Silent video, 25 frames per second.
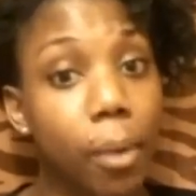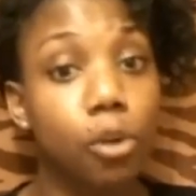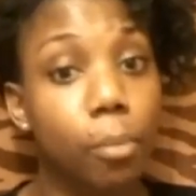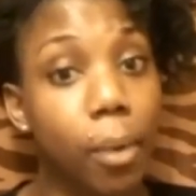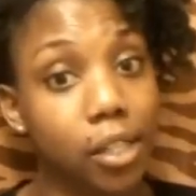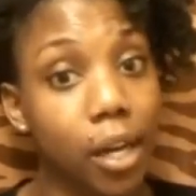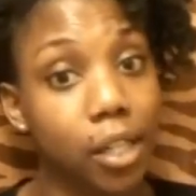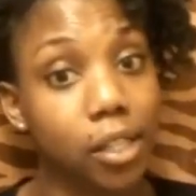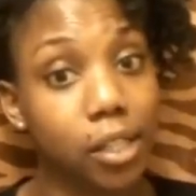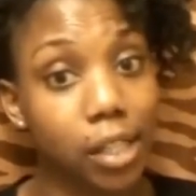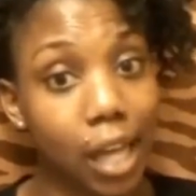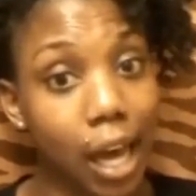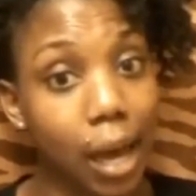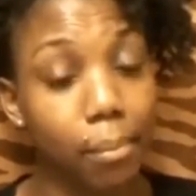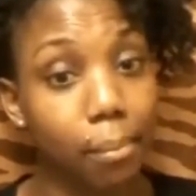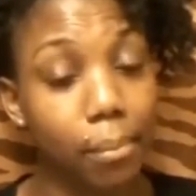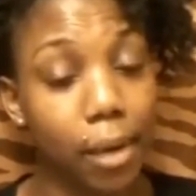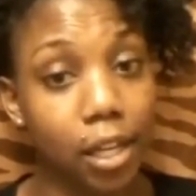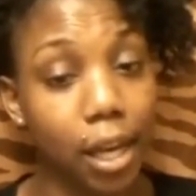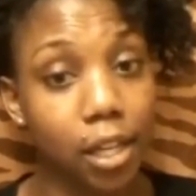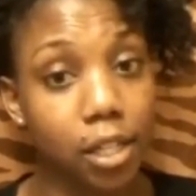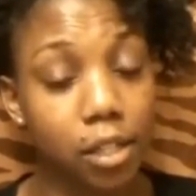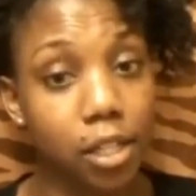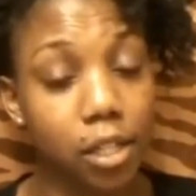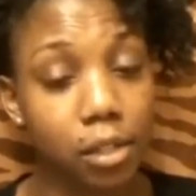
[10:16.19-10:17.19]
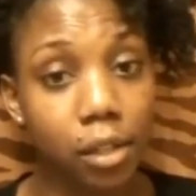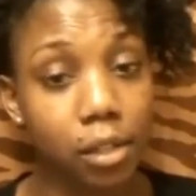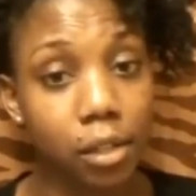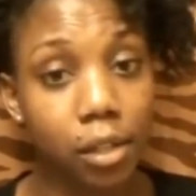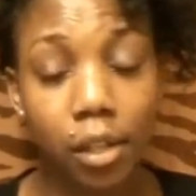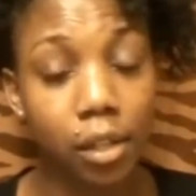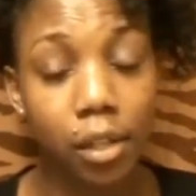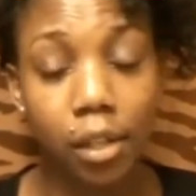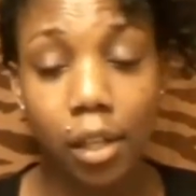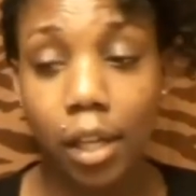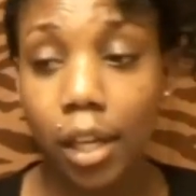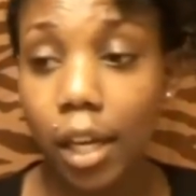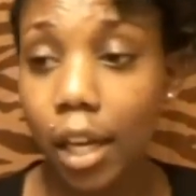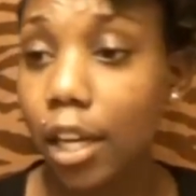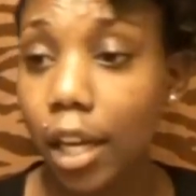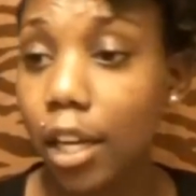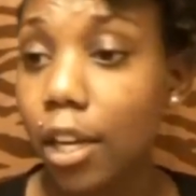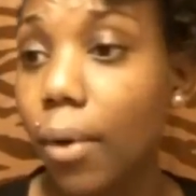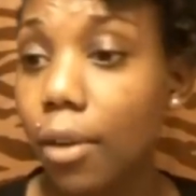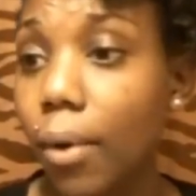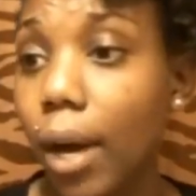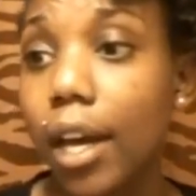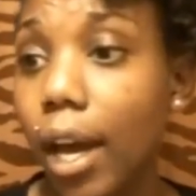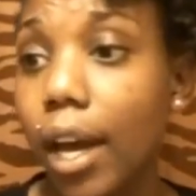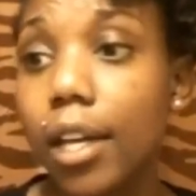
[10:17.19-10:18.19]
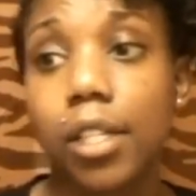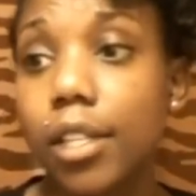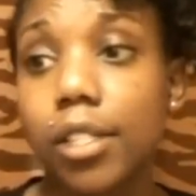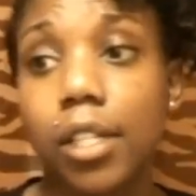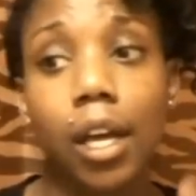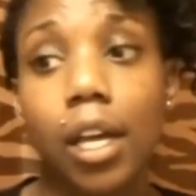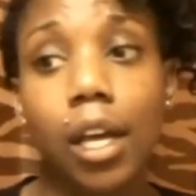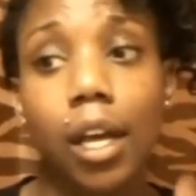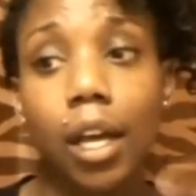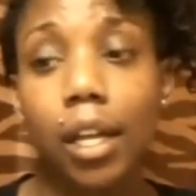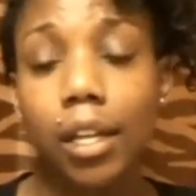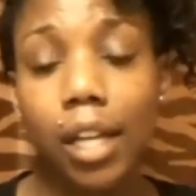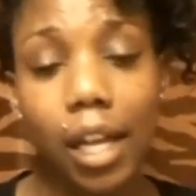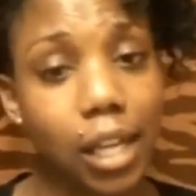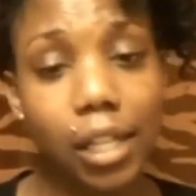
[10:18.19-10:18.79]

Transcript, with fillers: You better stop, bitch. Anyways,